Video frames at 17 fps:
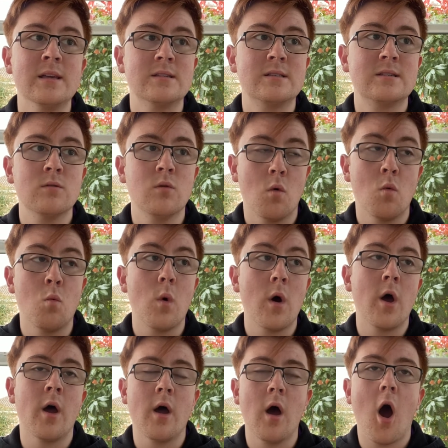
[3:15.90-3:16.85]

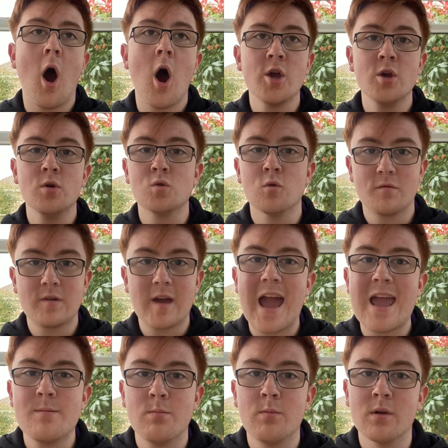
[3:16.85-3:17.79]
were, are you sort of
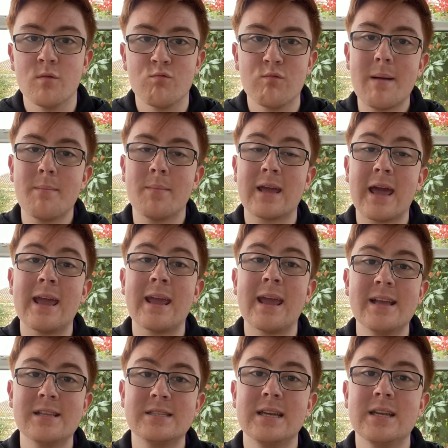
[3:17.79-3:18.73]
capable of replicating
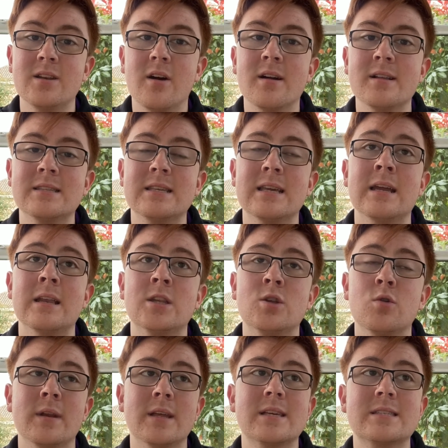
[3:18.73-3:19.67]
18-19
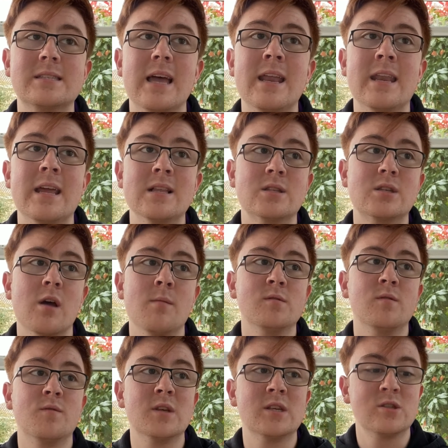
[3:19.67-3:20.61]
to an extent in
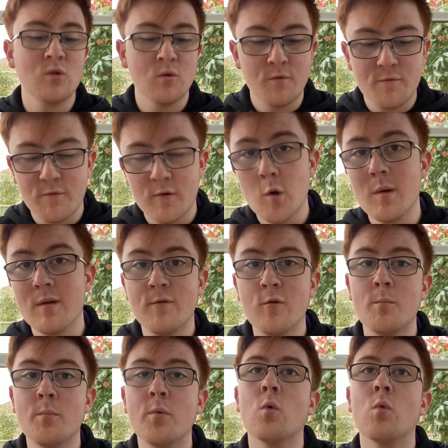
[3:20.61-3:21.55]
terms of this sort of fluid
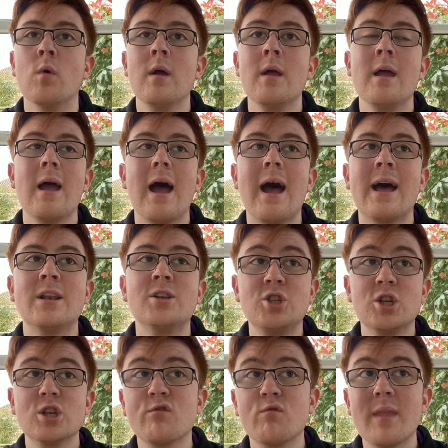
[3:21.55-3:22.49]
football? And
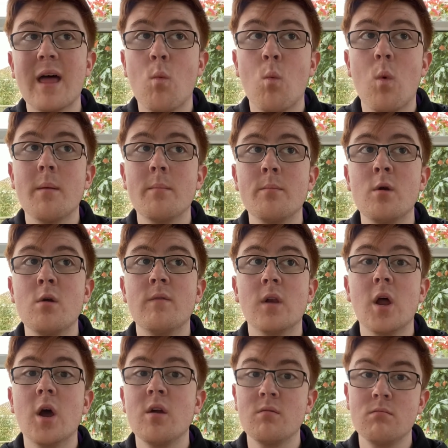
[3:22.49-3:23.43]
just from that one move
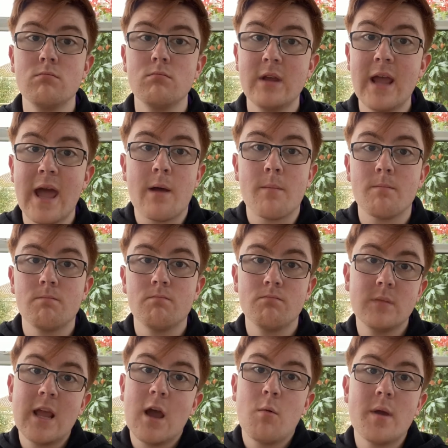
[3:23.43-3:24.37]
alone, yeah,
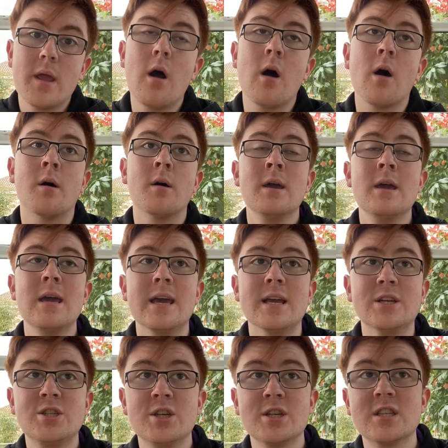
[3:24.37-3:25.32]
we are.
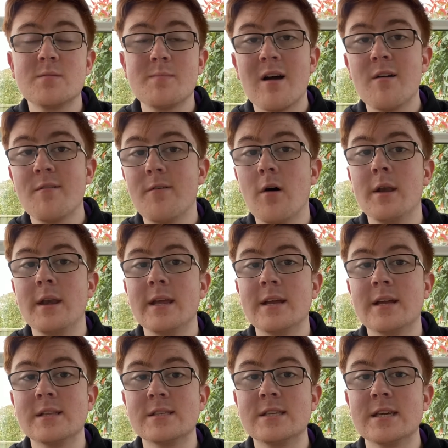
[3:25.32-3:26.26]
It's just about finding
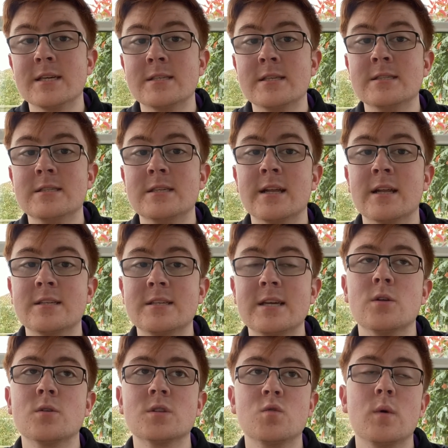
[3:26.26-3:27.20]
consistency. And I
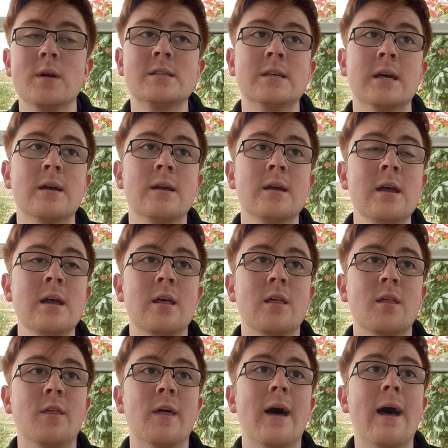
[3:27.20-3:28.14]
said on Twitter
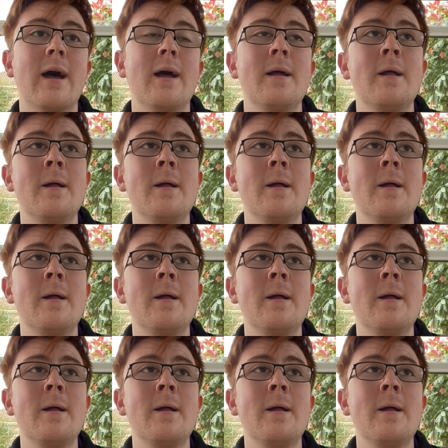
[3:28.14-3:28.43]
that,